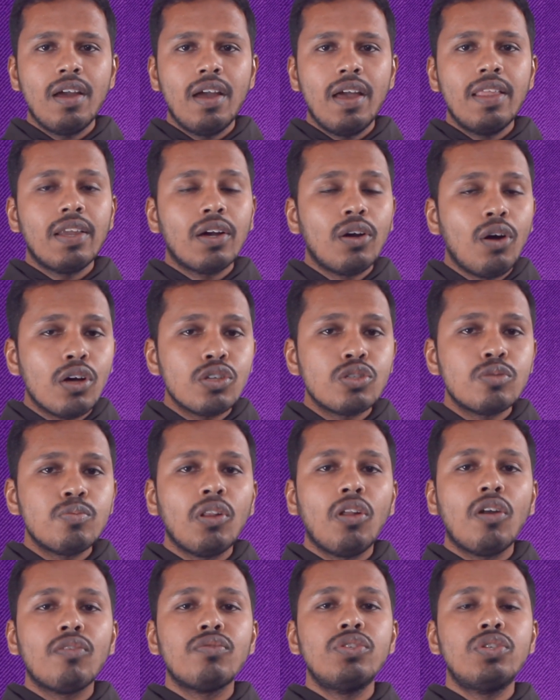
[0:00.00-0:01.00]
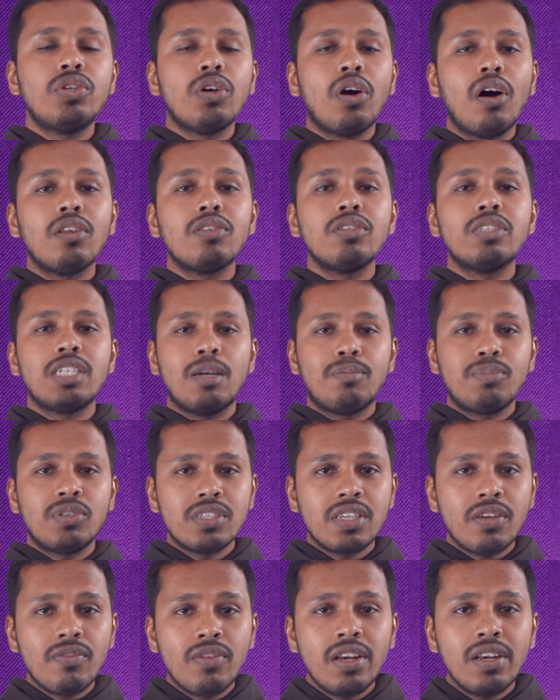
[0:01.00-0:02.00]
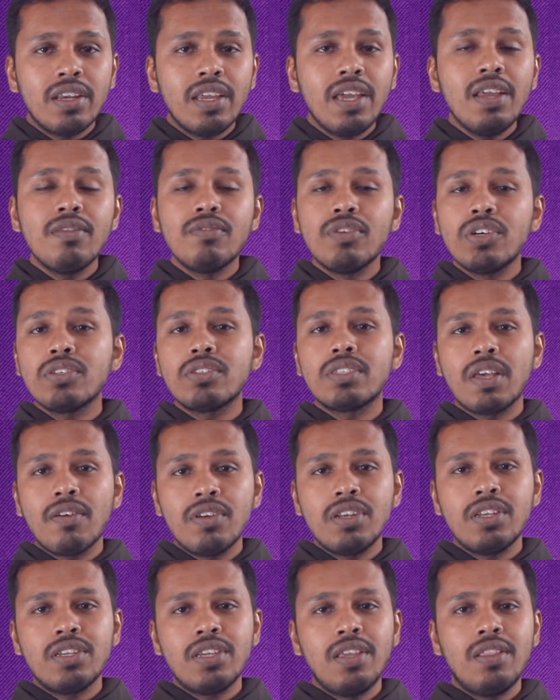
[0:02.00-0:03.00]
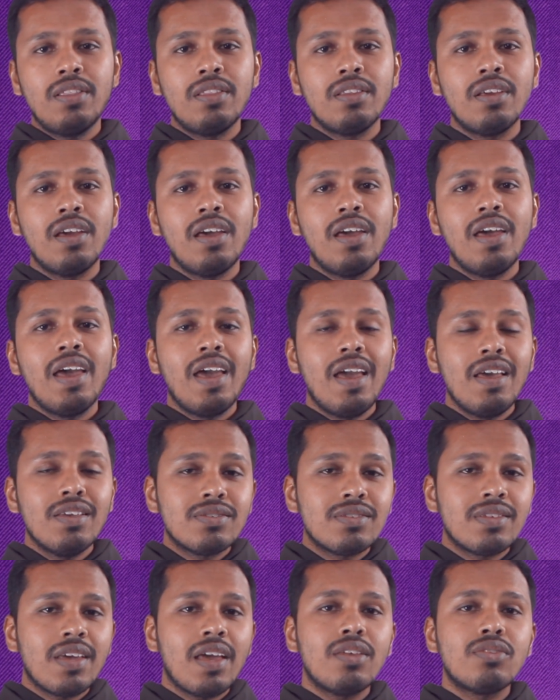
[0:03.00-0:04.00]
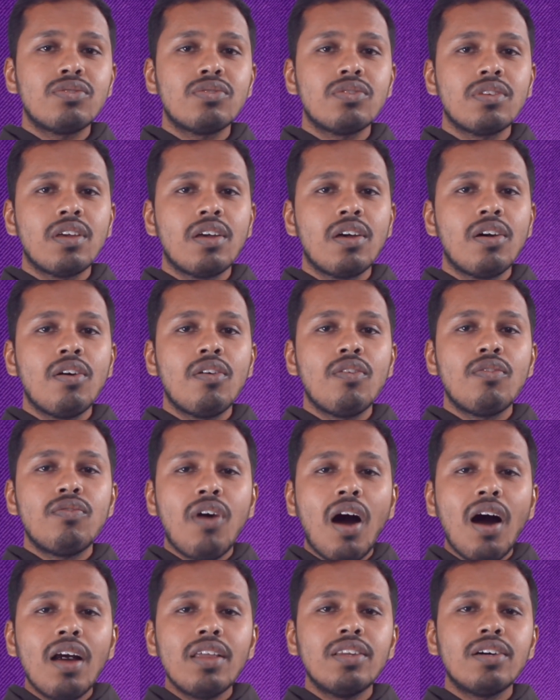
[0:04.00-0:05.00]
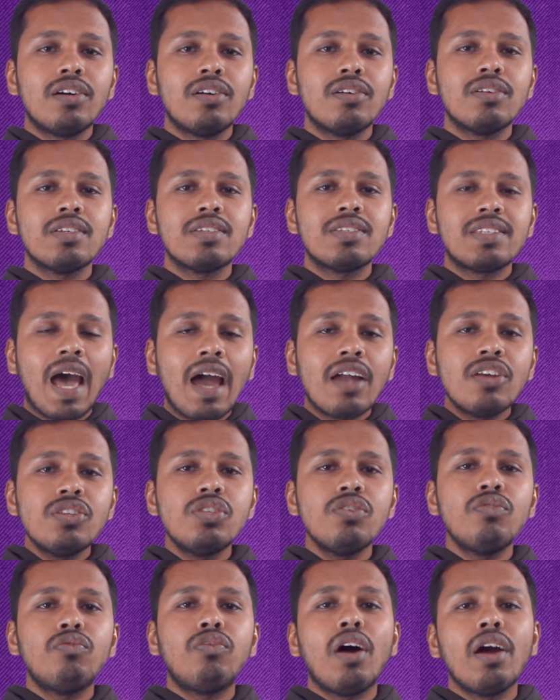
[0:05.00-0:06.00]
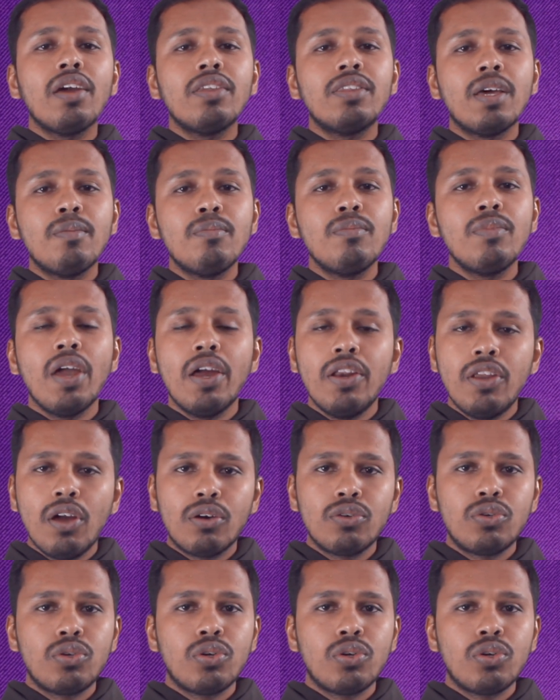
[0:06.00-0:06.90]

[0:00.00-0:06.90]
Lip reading: In the gospel of John chapter 17 verse 17, he says, "Father, sanctify them in your